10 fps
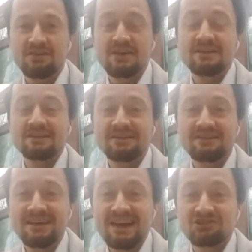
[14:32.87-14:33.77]
then
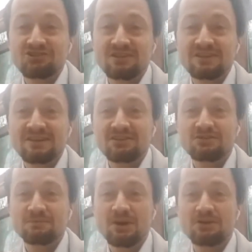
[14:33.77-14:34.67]
actually they
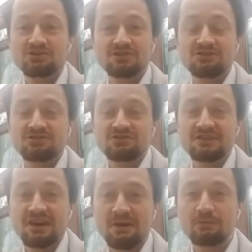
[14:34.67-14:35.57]
could purchase
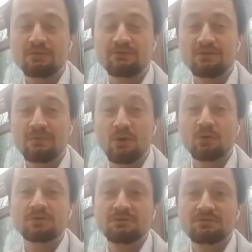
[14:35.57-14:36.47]
just a couple of the
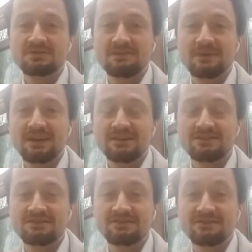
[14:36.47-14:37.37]
portable
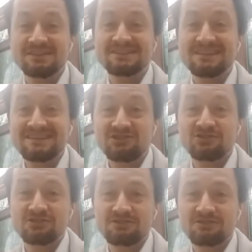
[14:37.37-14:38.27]
simulators for the
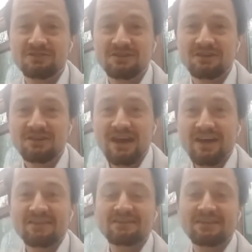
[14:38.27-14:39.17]
teachers.
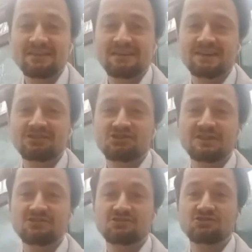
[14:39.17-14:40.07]
And then they can
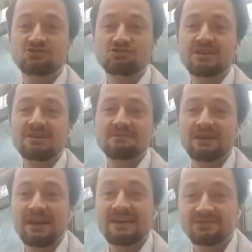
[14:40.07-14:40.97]
actually stream
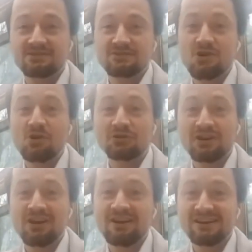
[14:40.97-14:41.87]
a lesson
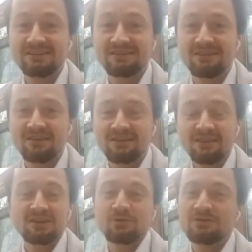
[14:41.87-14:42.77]
online,
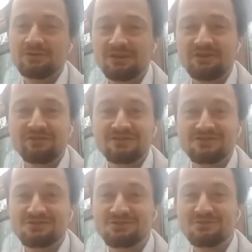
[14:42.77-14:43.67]
like we're doing over
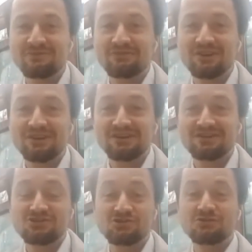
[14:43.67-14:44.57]
Zoom for
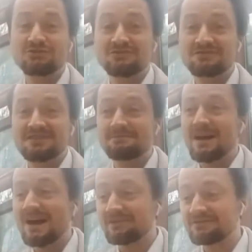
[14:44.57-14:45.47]
students in
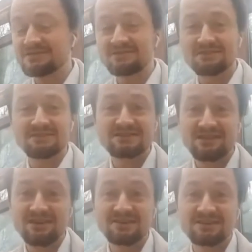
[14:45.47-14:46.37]
maths and
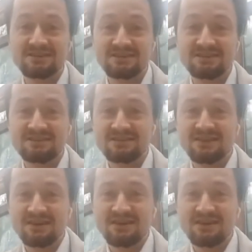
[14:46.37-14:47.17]
sciences.